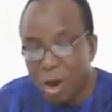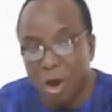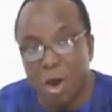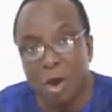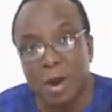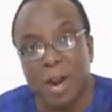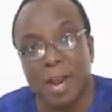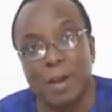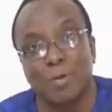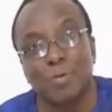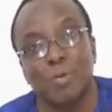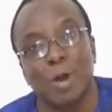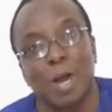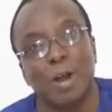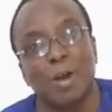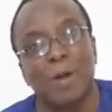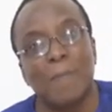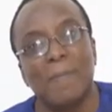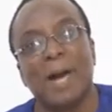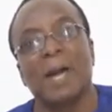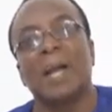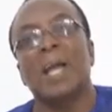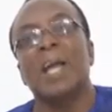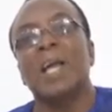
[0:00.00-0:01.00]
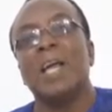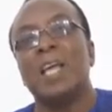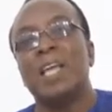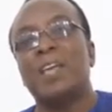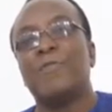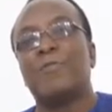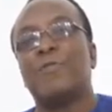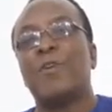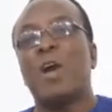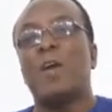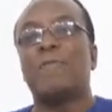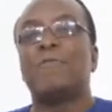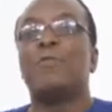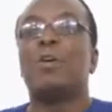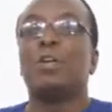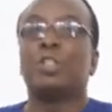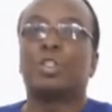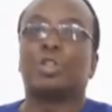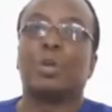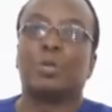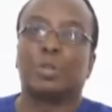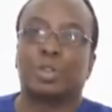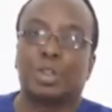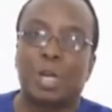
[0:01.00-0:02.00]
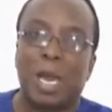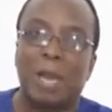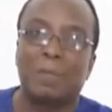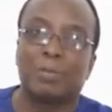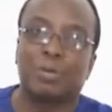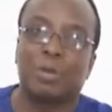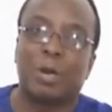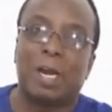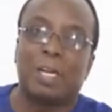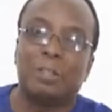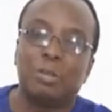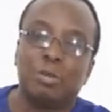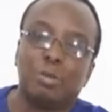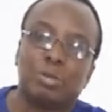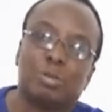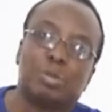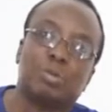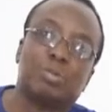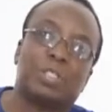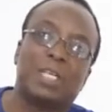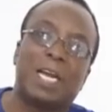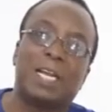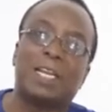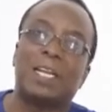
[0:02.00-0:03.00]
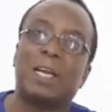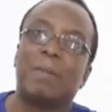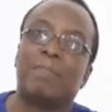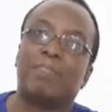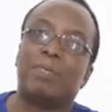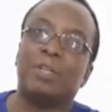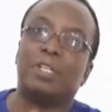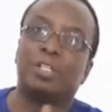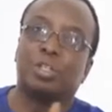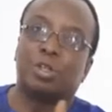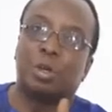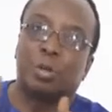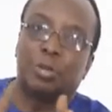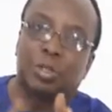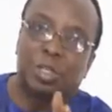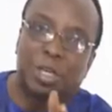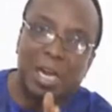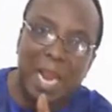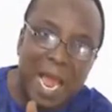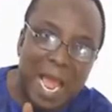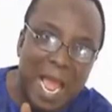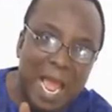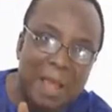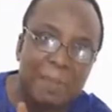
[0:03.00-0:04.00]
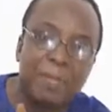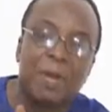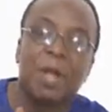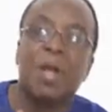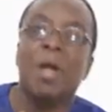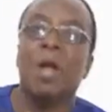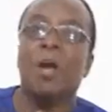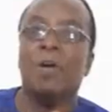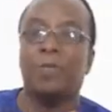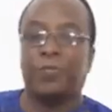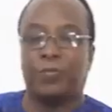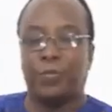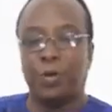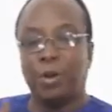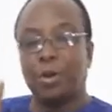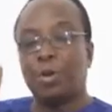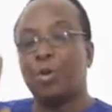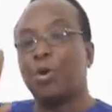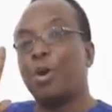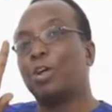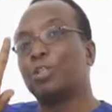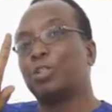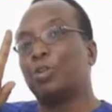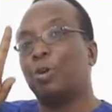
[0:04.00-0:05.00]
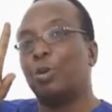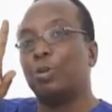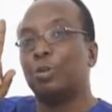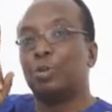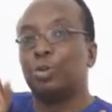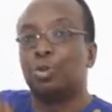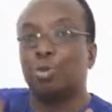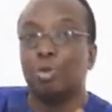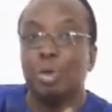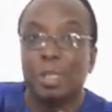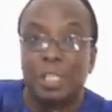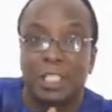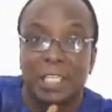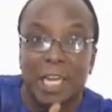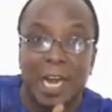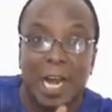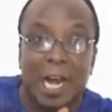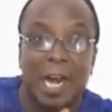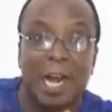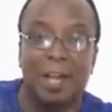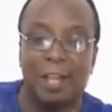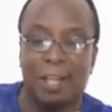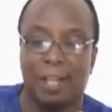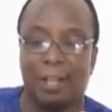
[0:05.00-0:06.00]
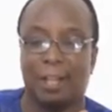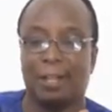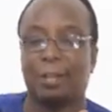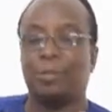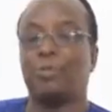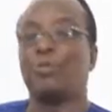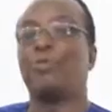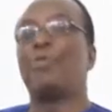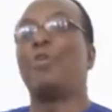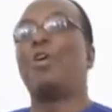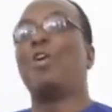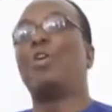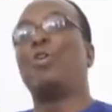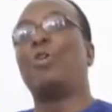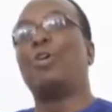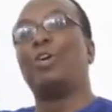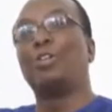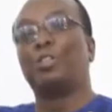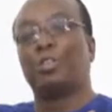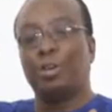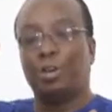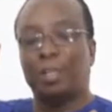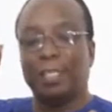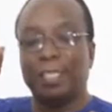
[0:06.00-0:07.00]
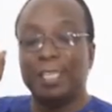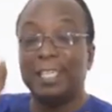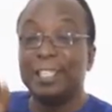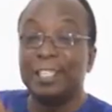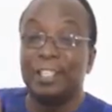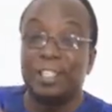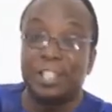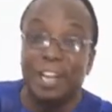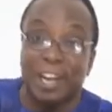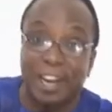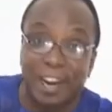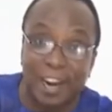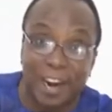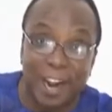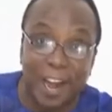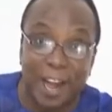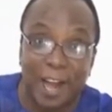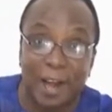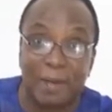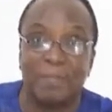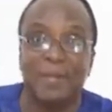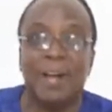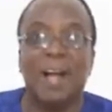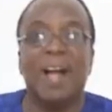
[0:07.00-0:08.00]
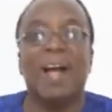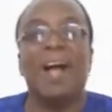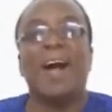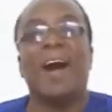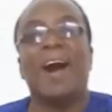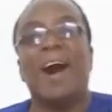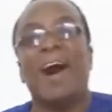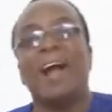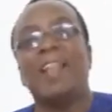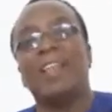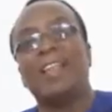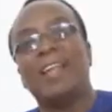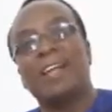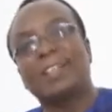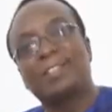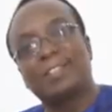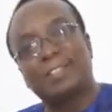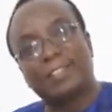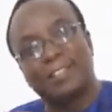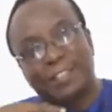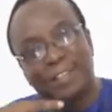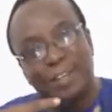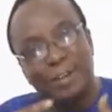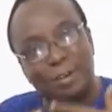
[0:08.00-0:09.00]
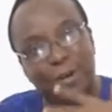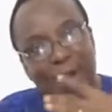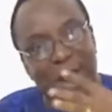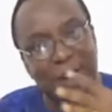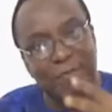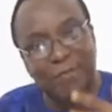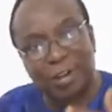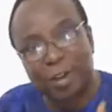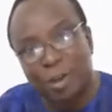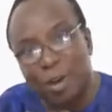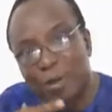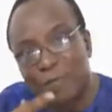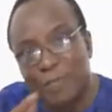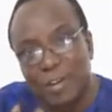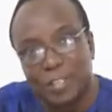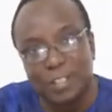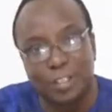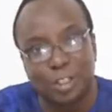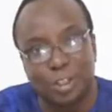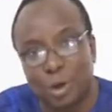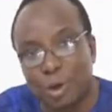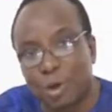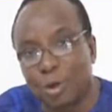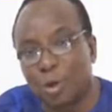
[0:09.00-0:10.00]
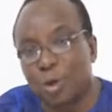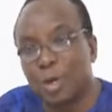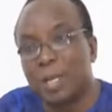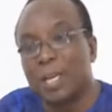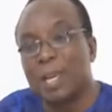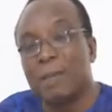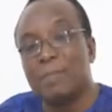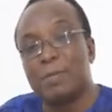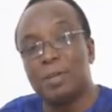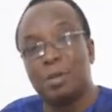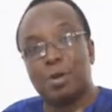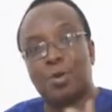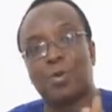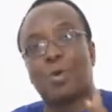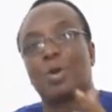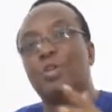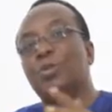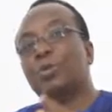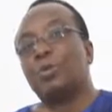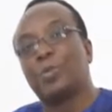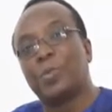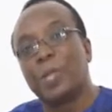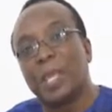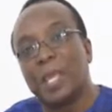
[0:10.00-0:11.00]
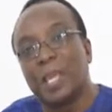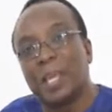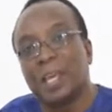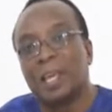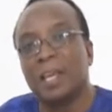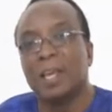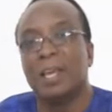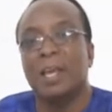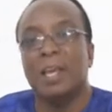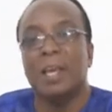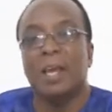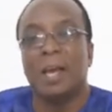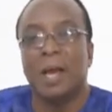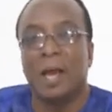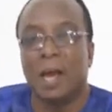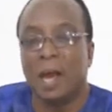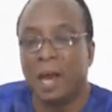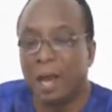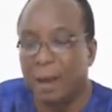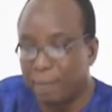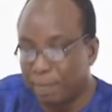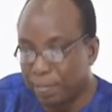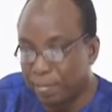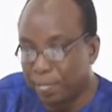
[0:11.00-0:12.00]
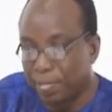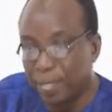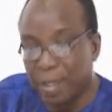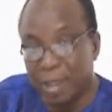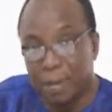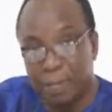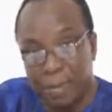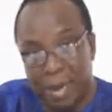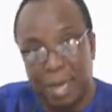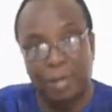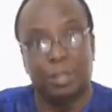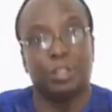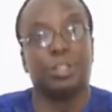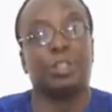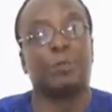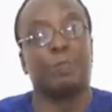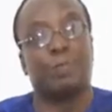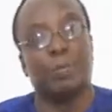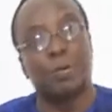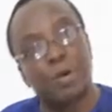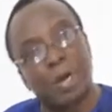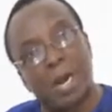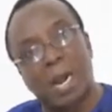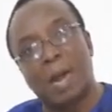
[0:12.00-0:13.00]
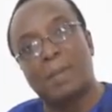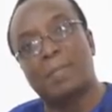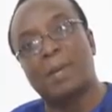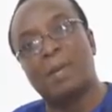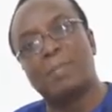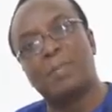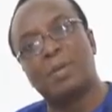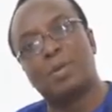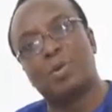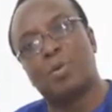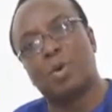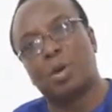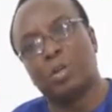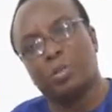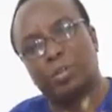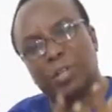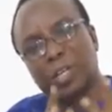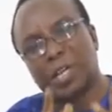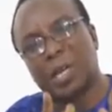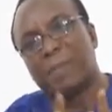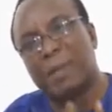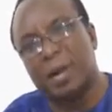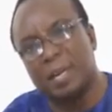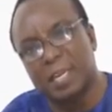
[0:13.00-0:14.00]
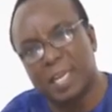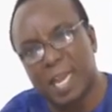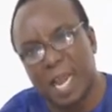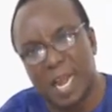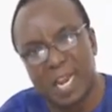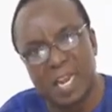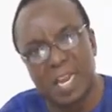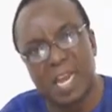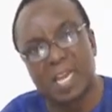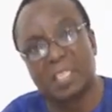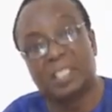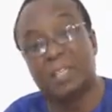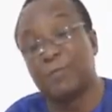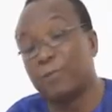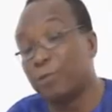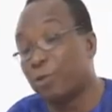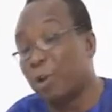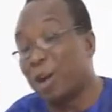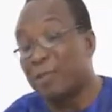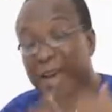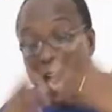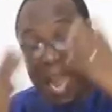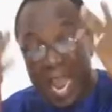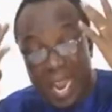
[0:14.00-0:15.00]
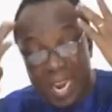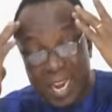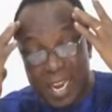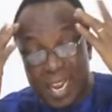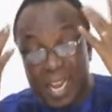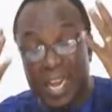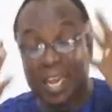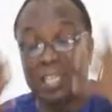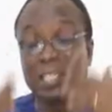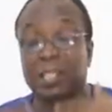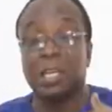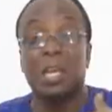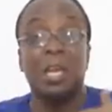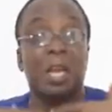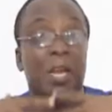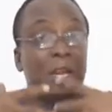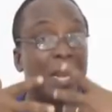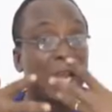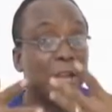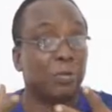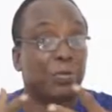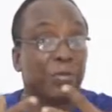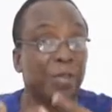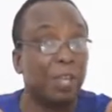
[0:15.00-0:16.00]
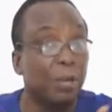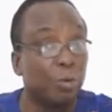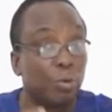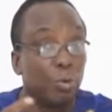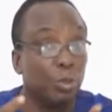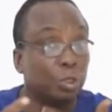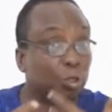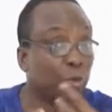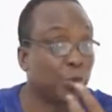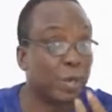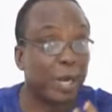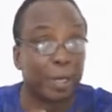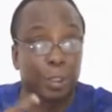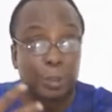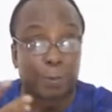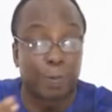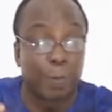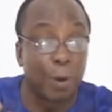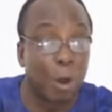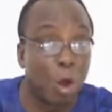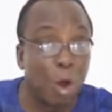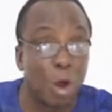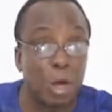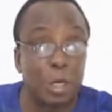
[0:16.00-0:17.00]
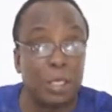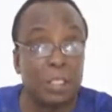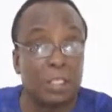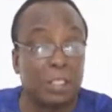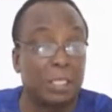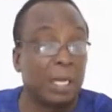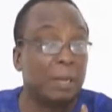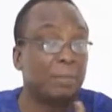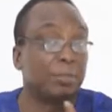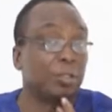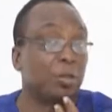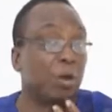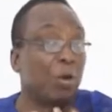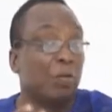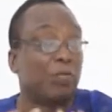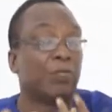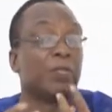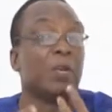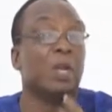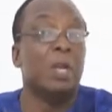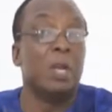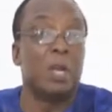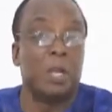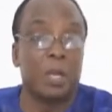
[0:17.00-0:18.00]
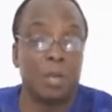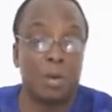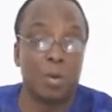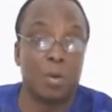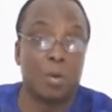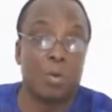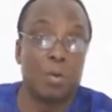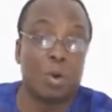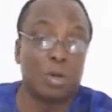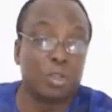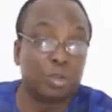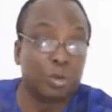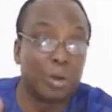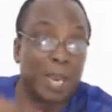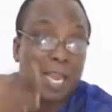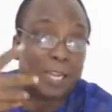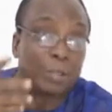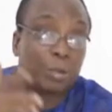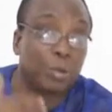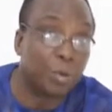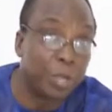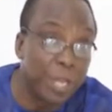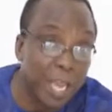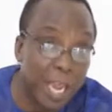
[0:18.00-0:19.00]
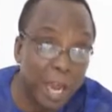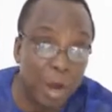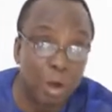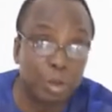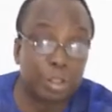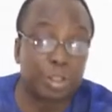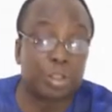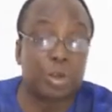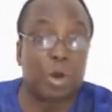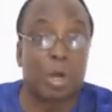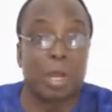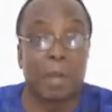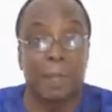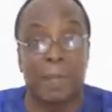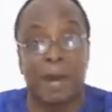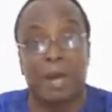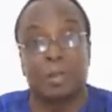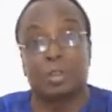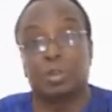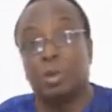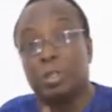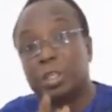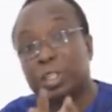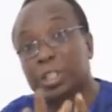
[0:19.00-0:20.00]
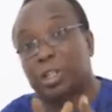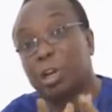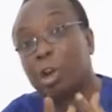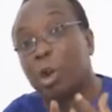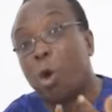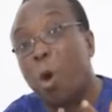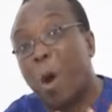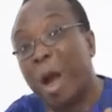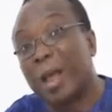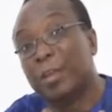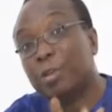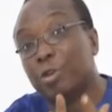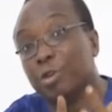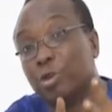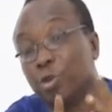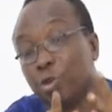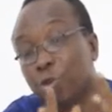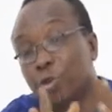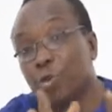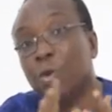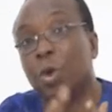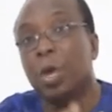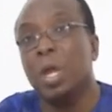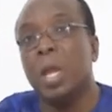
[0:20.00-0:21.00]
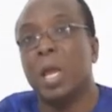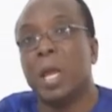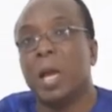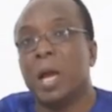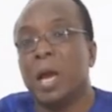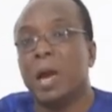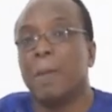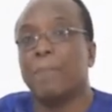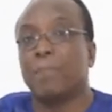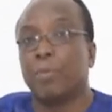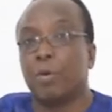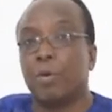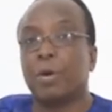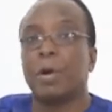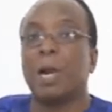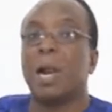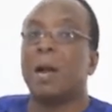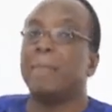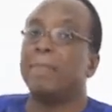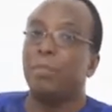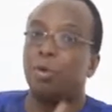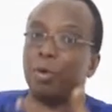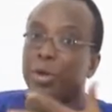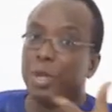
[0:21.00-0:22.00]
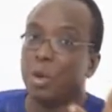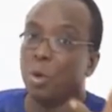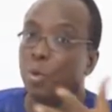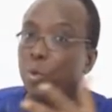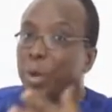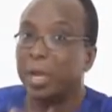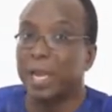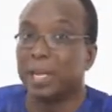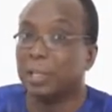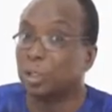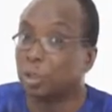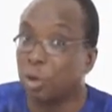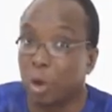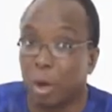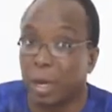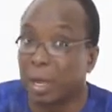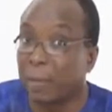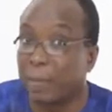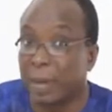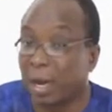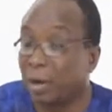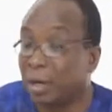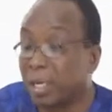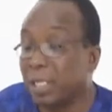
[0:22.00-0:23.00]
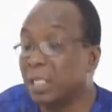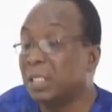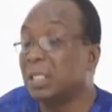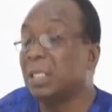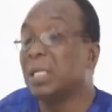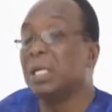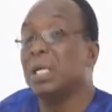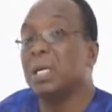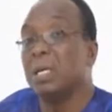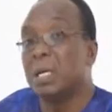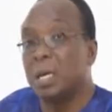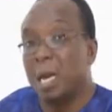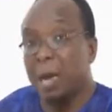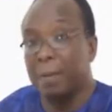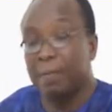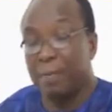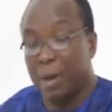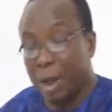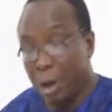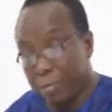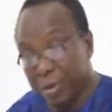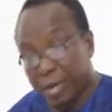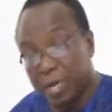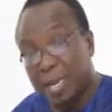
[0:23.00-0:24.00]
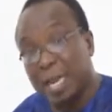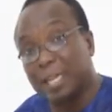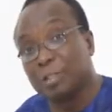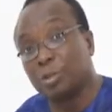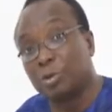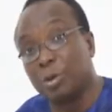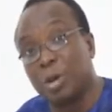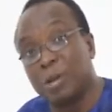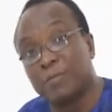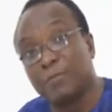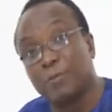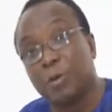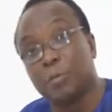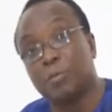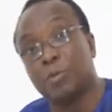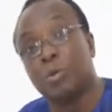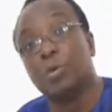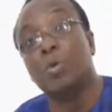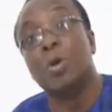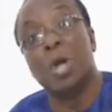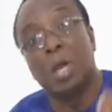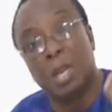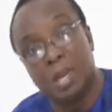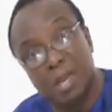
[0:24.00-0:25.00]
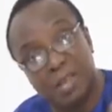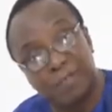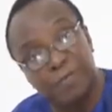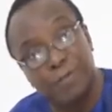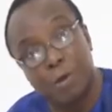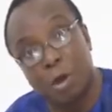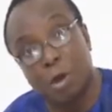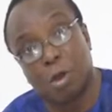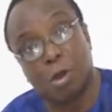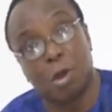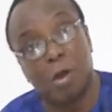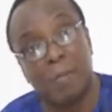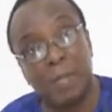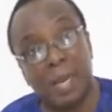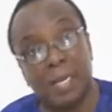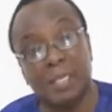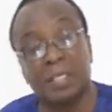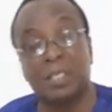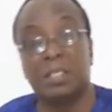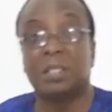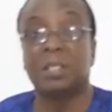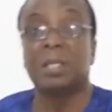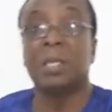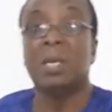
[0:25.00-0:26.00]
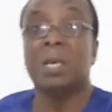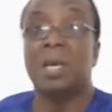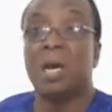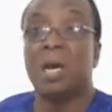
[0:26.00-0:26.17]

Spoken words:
All right, welcome back. If you have not subscribed to our YouTube channel, please subscribe. Follow us on Twitter. Follow us on Instagram. And let's, have the conversation going. Let me know what you think about this program. Let me know what you think about the ideas. If you have ideas that you think we should explore in terms of, what you like to hear us talk about on this Law and You program, we can talk about it. I'll be glad to hear from you. Leave your comments.